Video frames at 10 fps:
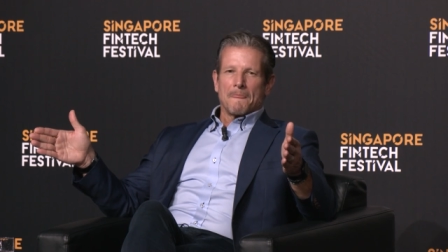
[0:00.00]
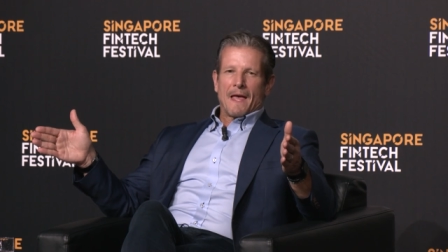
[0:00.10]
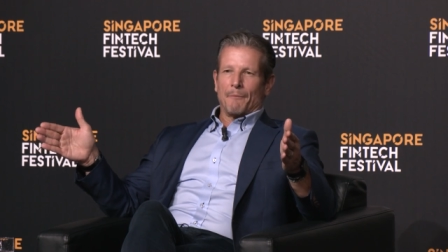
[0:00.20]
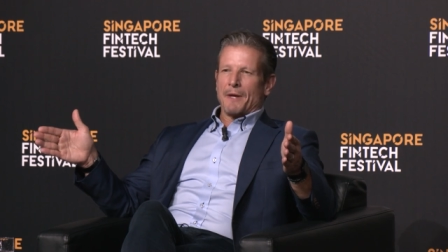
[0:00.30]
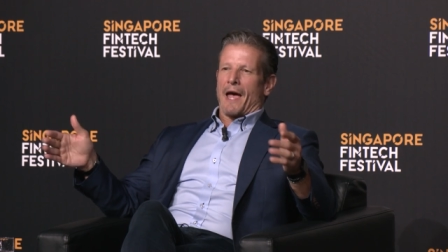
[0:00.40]

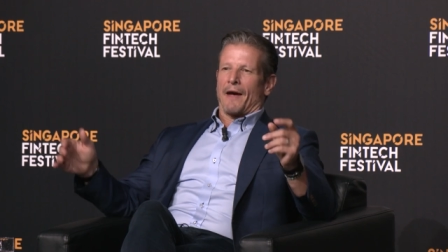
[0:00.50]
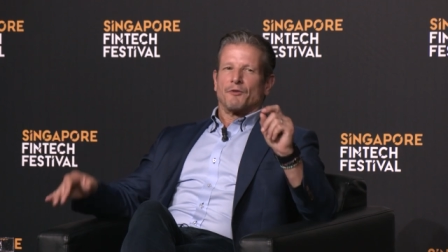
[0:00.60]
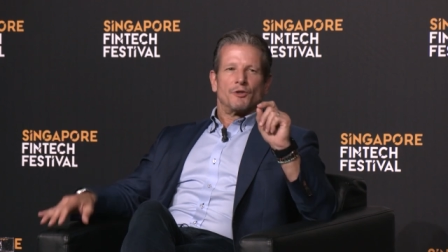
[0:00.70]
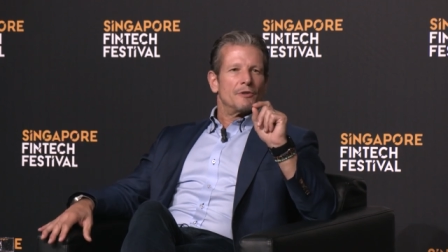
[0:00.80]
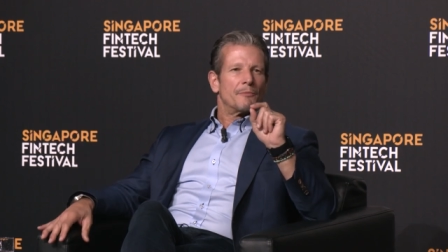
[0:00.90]
and we have
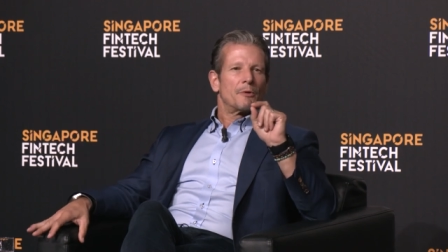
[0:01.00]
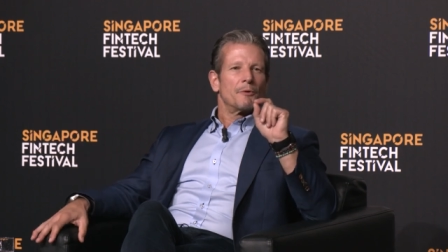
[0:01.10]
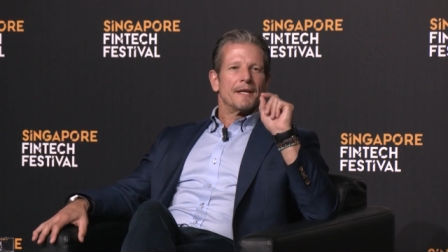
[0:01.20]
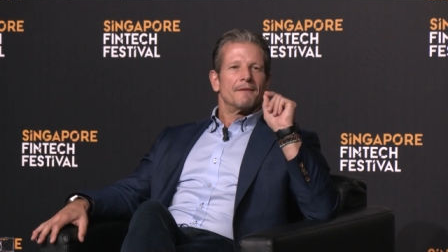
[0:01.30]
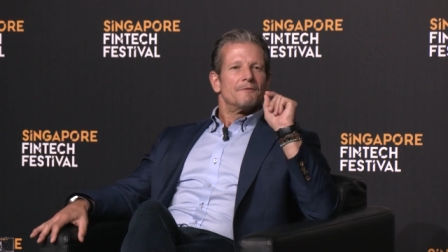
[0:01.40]
to
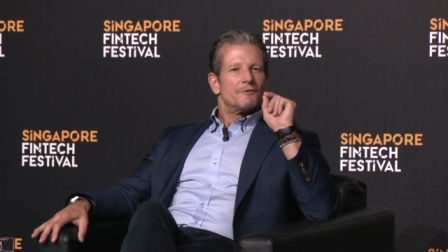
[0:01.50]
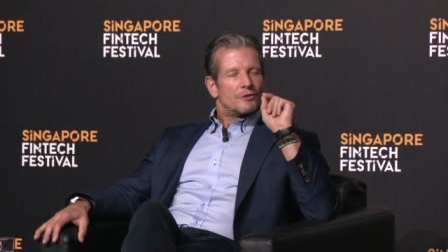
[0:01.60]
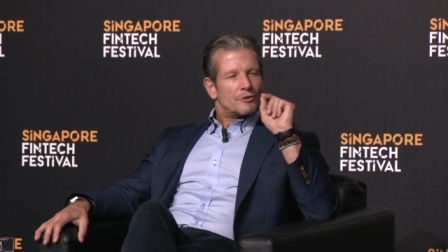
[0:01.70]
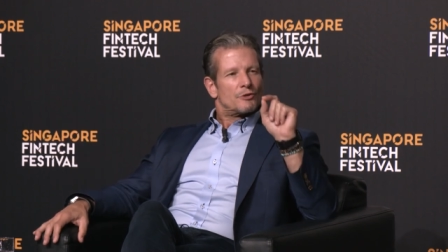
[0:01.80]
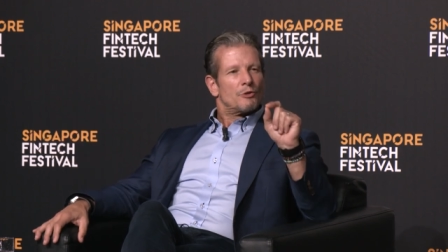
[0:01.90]
deploy it
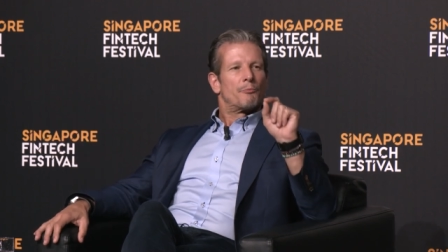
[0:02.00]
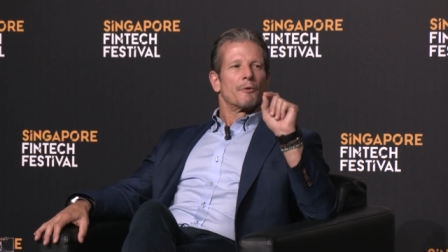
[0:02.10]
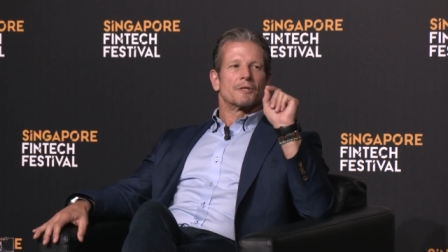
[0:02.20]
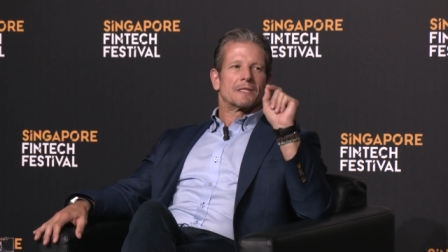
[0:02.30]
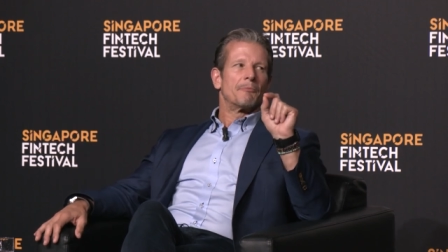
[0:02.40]

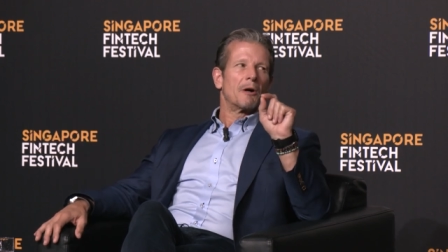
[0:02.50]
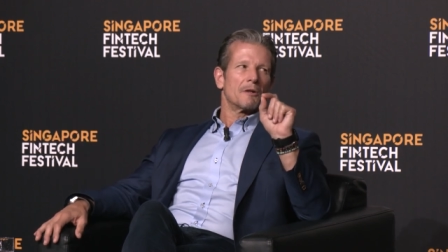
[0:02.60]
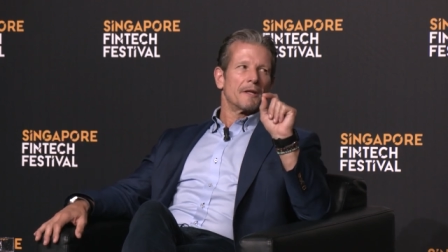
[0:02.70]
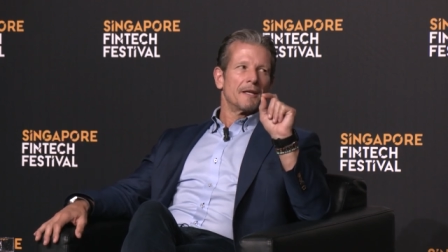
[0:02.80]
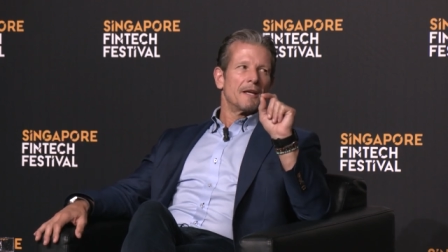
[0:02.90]
super
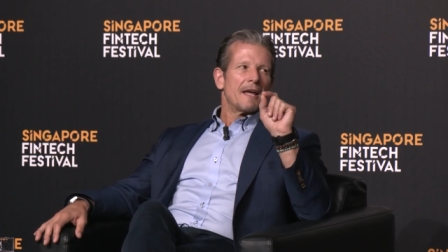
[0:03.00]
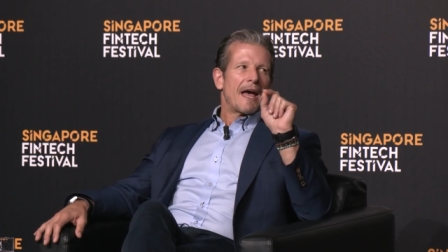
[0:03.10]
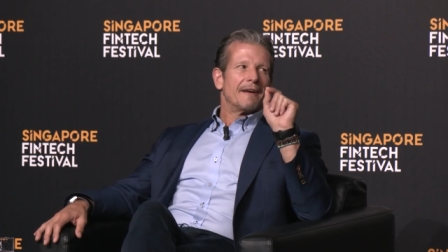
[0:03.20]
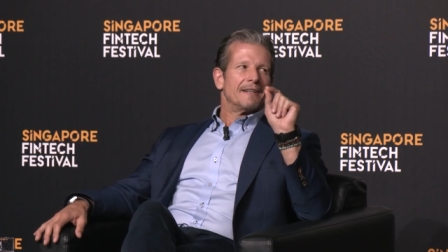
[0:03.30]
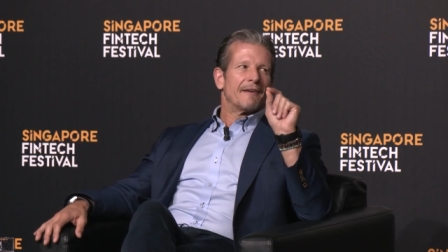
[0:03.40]
smartly
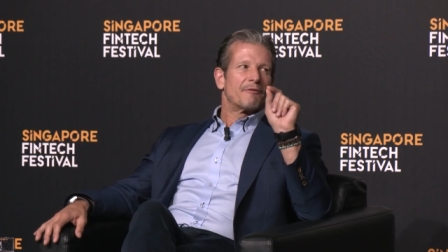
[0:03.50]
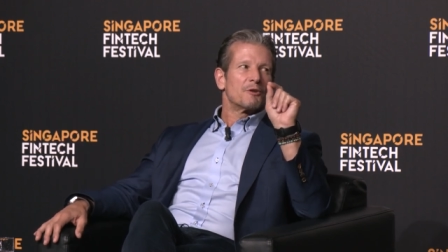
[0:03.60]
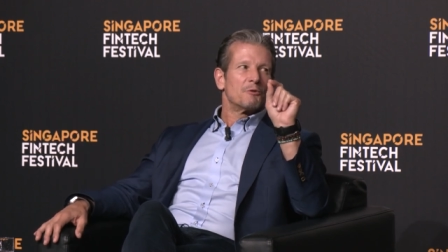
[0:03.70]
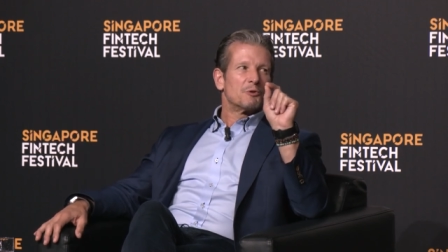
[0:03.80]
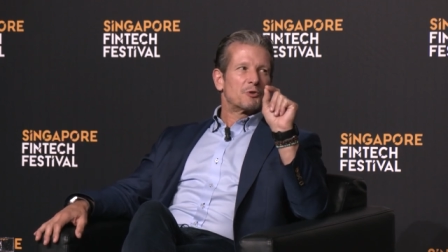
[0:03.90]
and never
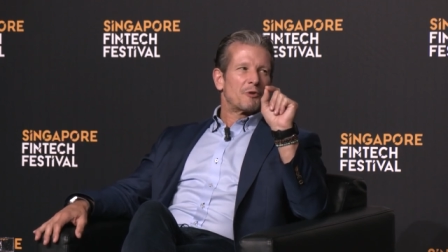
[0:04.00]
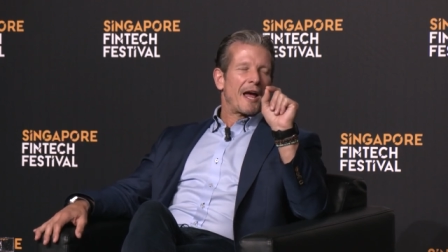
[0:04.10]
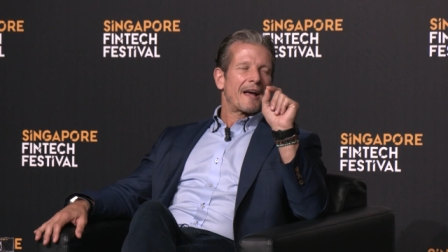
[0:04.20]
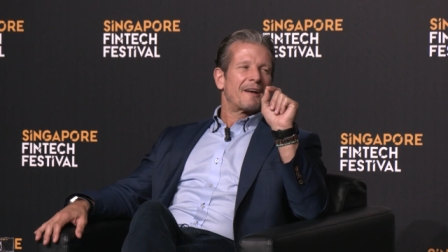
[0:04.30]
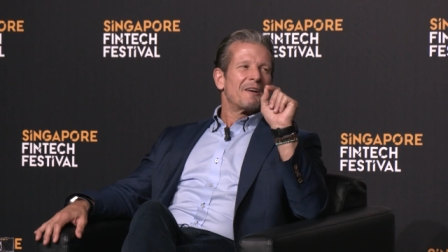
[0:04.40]
lose
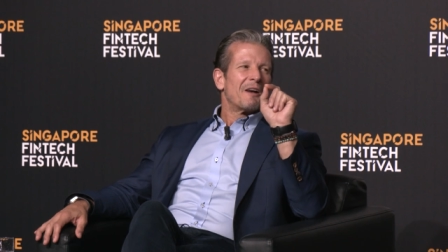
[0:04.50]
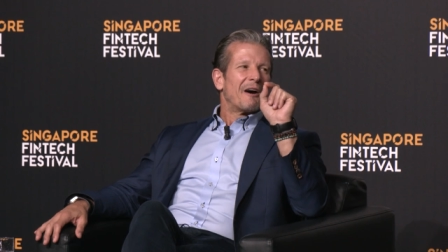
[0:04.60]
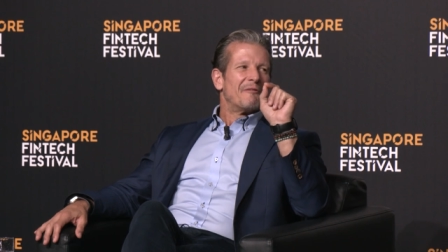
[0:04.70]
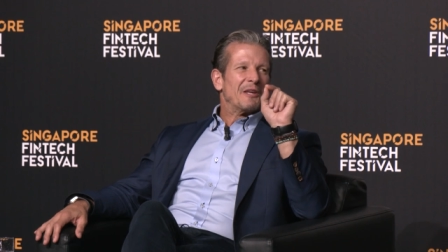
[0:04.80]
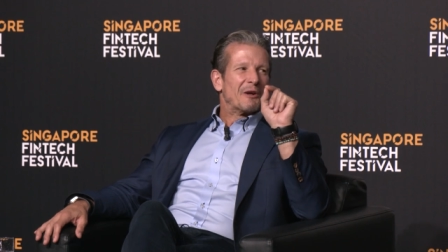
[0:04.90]
track
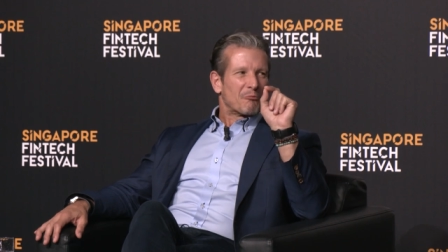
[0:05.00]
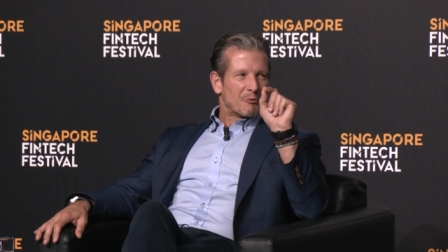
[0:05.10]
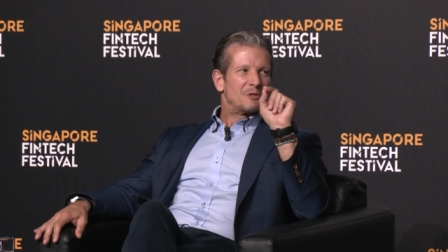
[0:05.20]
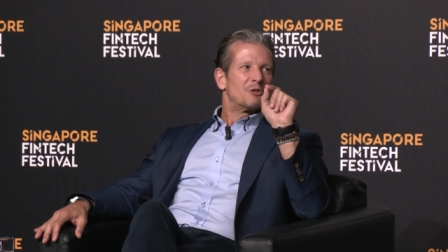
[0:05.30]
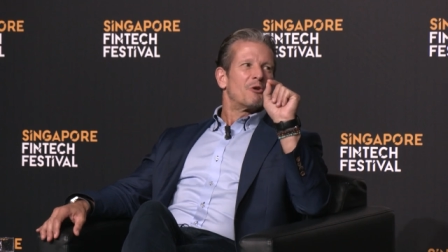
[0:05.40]
of the
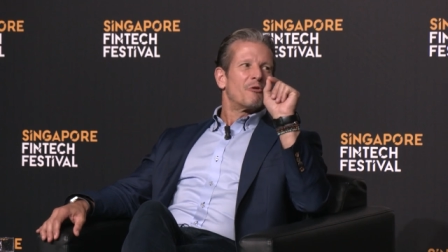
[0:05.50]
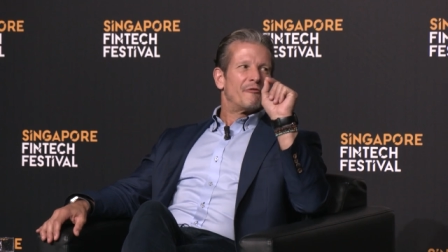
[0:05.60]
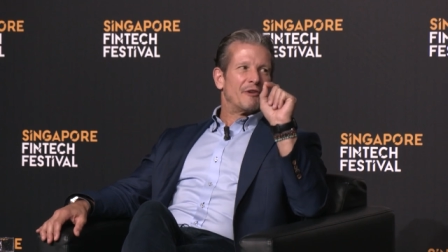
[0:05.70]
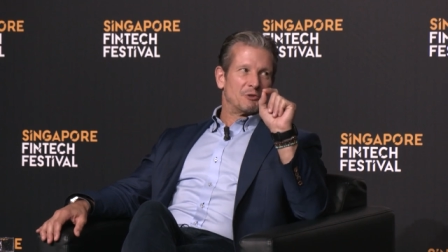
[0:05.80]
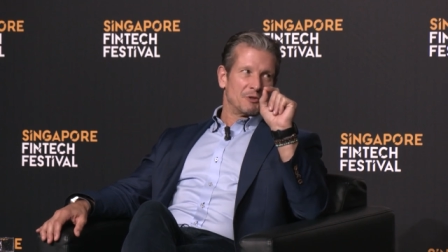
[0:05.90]
original
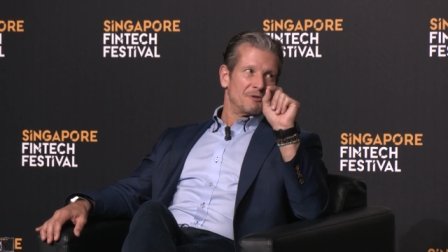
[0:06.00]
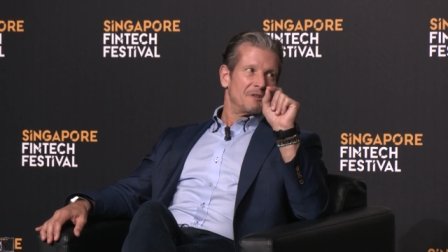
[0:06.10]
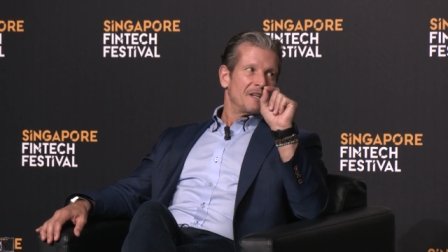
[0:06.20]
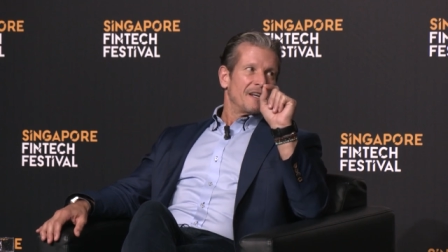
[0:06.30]
vision